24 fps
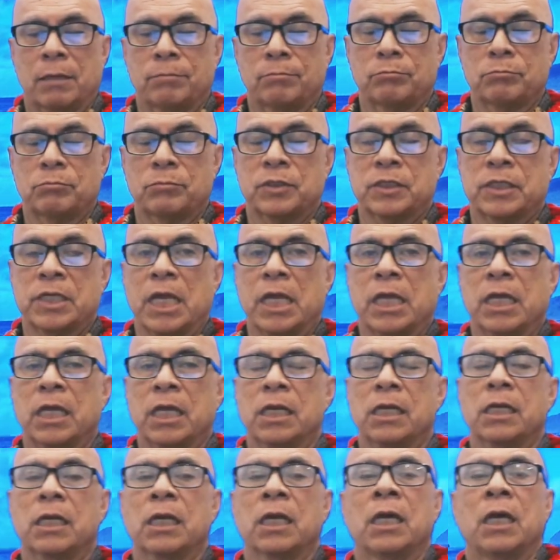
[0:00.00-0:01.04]

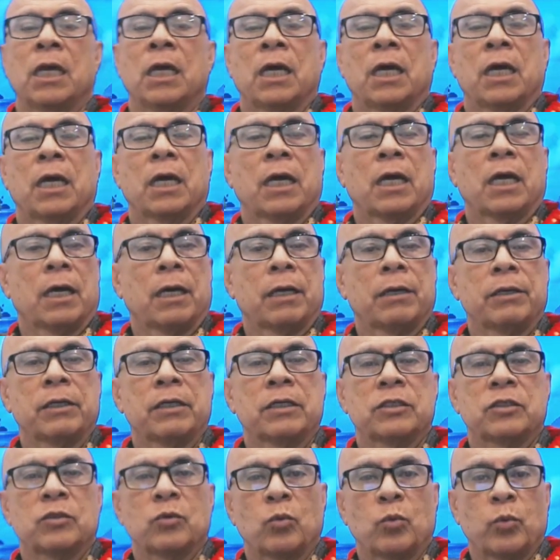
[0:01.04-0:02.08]
Second
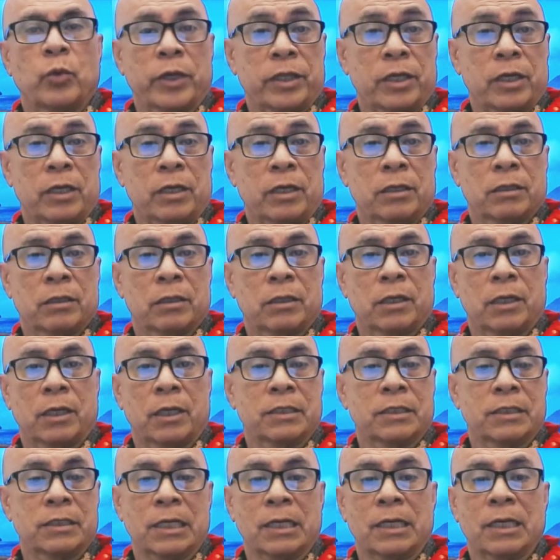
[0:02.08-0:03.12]
is weather,
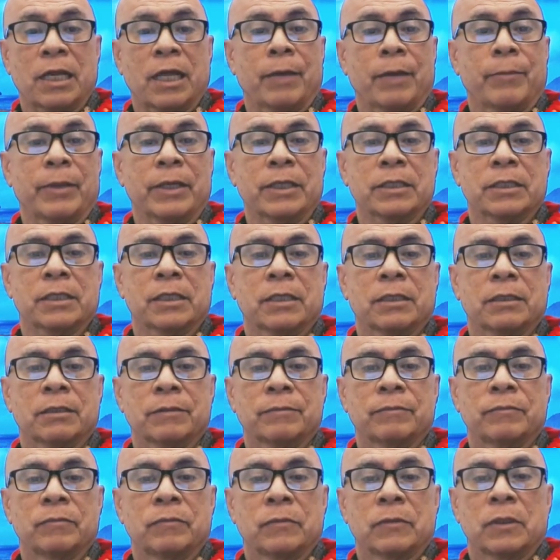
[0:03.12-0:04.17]
as in climate.
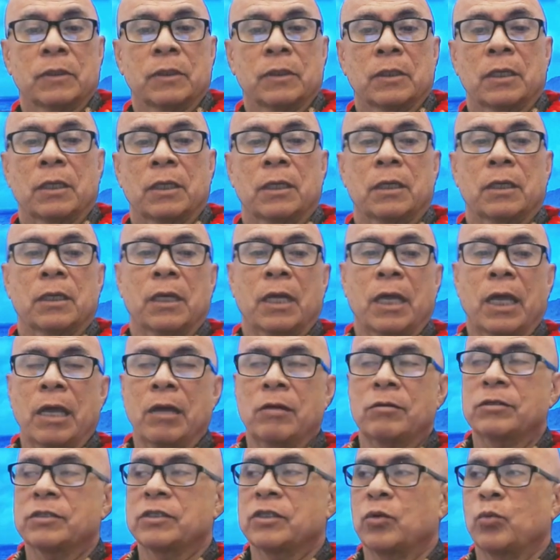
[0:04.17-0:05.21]

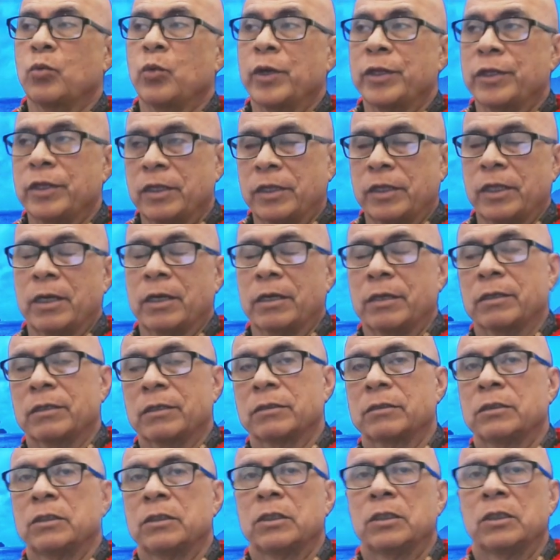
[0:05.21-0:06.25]
How's the weather there?
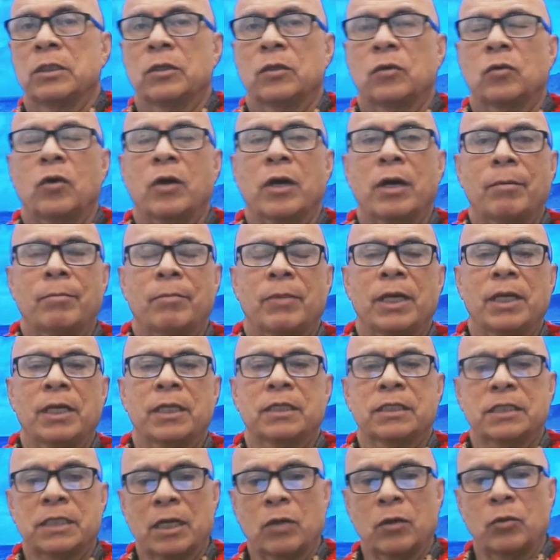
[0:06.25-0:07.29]
Wa maile
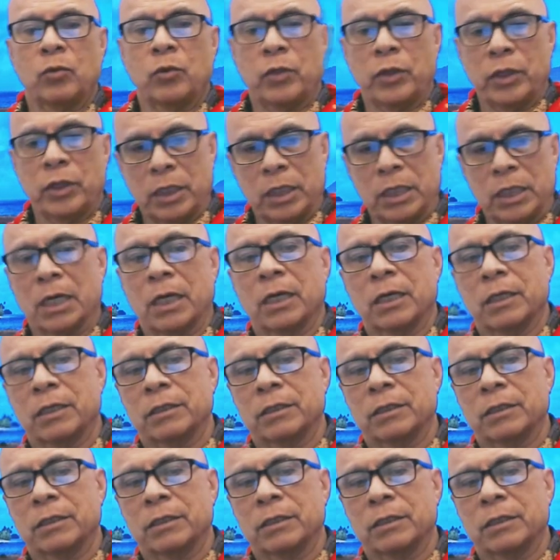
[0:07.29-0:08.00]
tau ina.